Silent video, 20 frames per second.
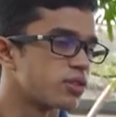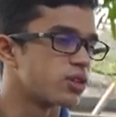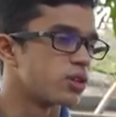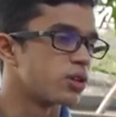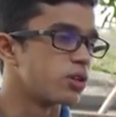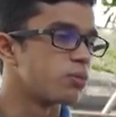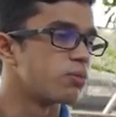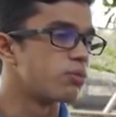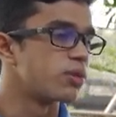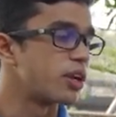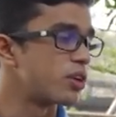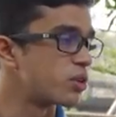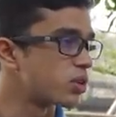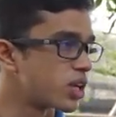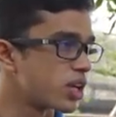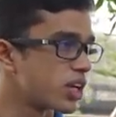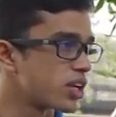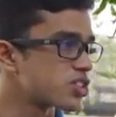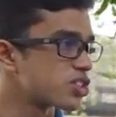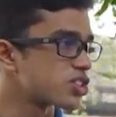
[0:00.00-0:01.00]
um,
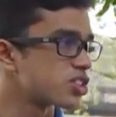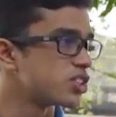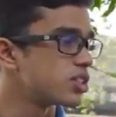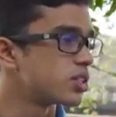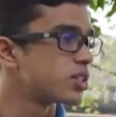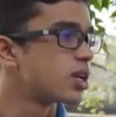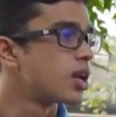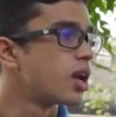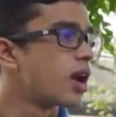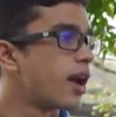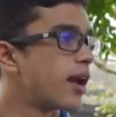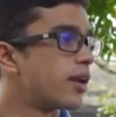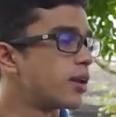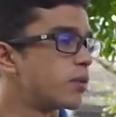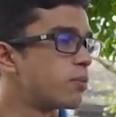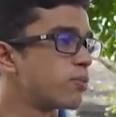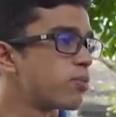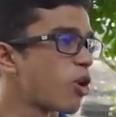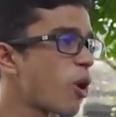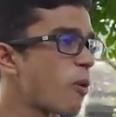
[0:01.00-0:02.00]
education
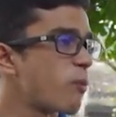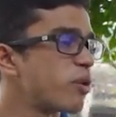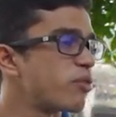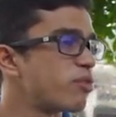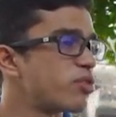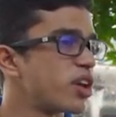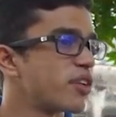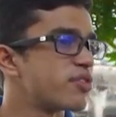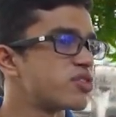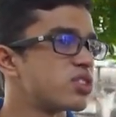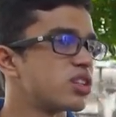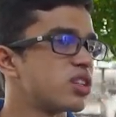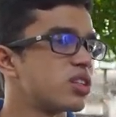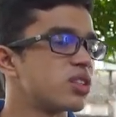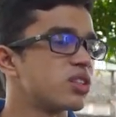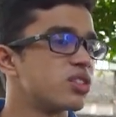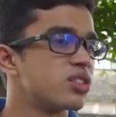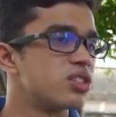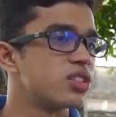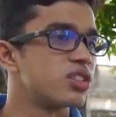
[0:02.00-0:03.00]
and employment. We have
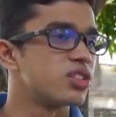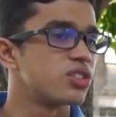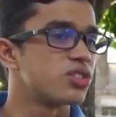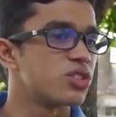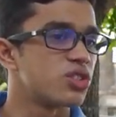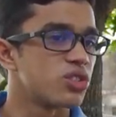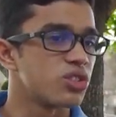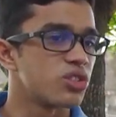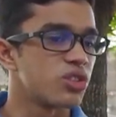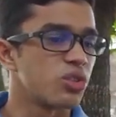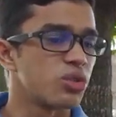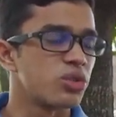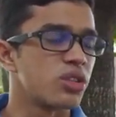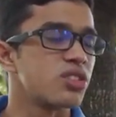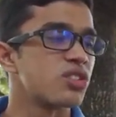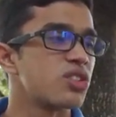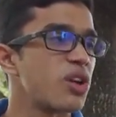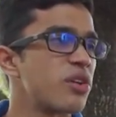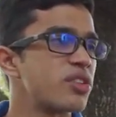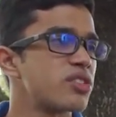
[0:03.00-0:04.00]
seen uh, youth
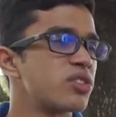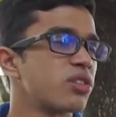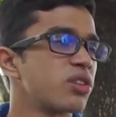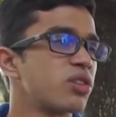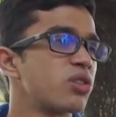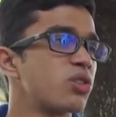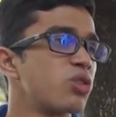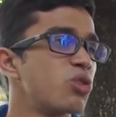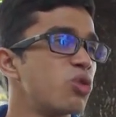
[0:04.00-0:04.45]
and children resorting